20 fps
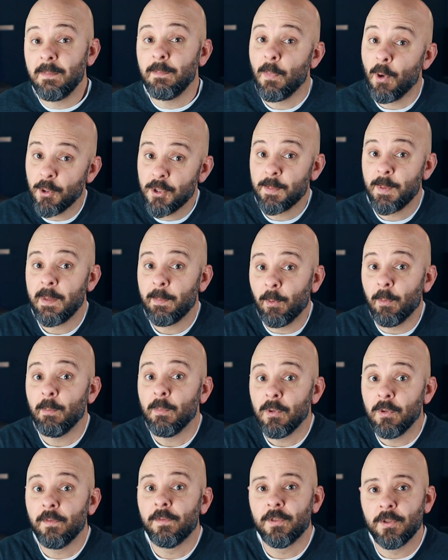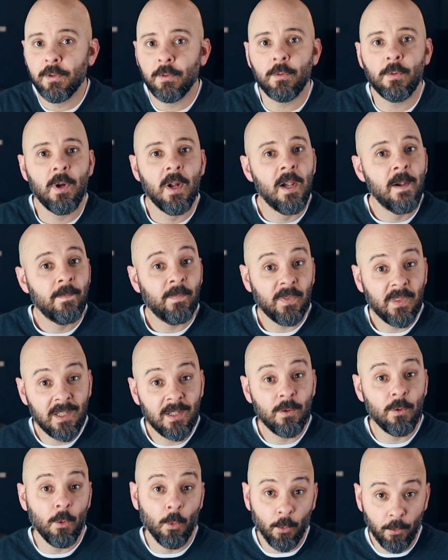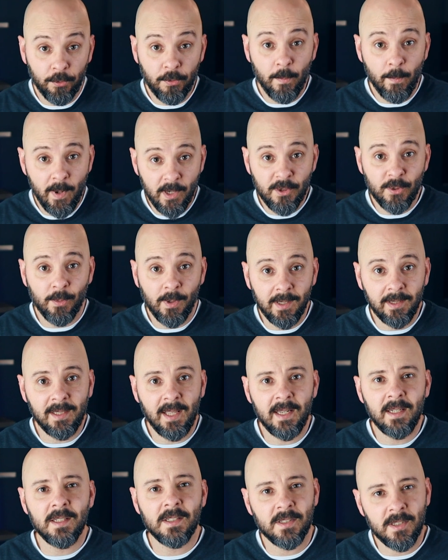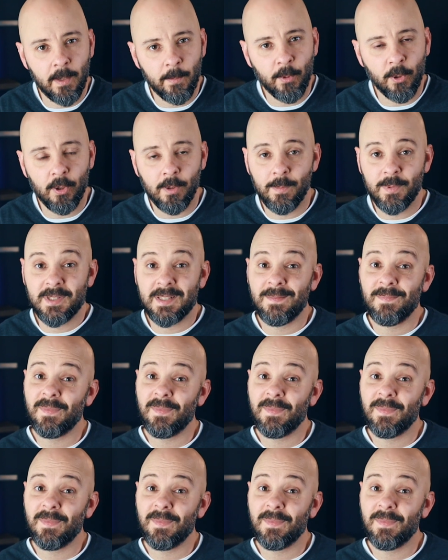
most people move to the North Metro Atlanta suburbs.